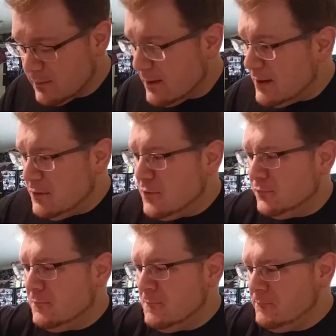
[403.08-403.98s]
God knows,
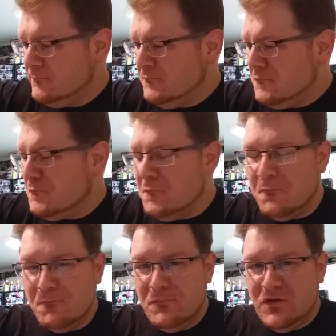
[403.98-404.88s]

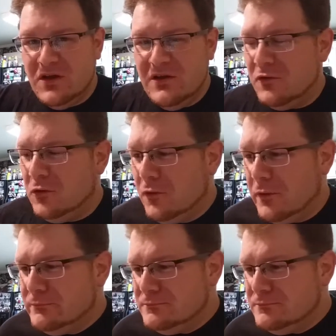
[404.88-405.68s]
seeds galore.